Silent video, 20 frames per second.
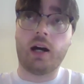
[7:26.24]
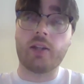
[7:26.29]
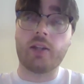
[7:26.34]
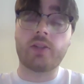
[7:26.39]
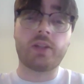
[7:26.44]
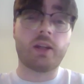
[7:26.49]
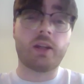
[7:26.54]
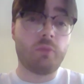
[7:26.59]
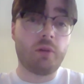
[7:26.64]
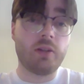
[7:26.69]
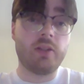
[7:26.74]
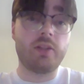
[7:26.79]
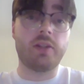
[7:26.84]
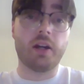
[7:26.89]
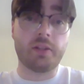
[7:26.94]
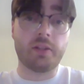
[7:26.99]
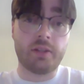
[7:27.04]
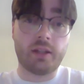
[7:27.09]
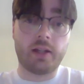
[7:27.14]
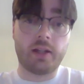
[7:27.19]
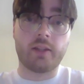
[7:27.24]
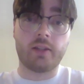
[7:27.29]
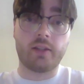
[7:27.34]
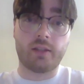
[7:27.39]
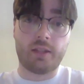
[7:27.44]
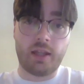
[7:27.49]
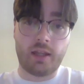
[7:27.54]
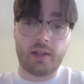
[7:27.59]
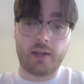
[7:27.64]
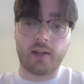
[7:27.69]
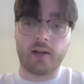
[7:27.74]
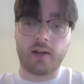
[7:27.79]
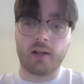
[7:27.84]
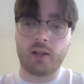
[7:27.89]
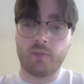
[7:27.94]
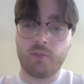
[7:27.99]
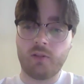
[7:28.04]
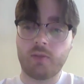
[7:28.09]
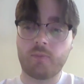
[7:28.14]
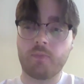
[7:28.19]
someone doesn't understand an
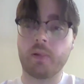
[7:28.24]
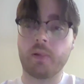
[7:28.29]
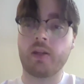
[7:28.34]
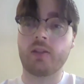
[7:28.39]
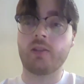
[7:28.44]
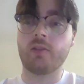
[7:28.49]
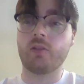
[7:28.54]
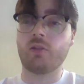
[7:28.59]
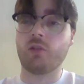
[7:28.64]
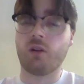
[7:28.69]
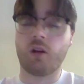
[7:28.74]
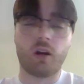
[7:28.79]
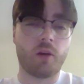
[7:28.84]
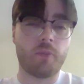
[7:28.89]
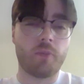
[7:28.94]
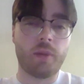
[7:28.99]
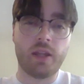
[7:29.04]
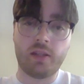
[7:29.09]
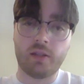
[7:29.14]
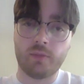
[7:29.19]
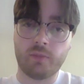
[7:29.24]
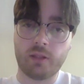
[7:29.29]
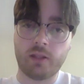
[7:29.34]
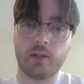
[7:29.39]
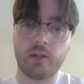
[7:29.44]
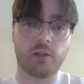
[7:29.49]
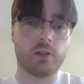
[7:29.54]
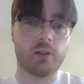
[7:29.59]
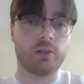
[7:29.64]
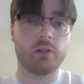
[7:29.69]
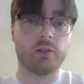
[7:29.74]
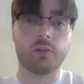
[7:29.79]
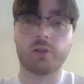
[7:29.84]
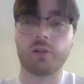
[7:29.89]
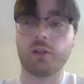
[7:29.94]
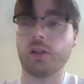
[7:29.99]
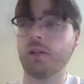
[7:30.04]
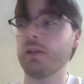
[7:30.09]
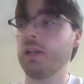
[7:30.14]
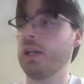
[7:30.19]
argument, but it's or a piece of material
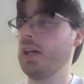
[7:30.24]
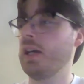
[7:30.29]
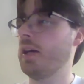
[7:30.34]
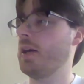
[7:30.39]
or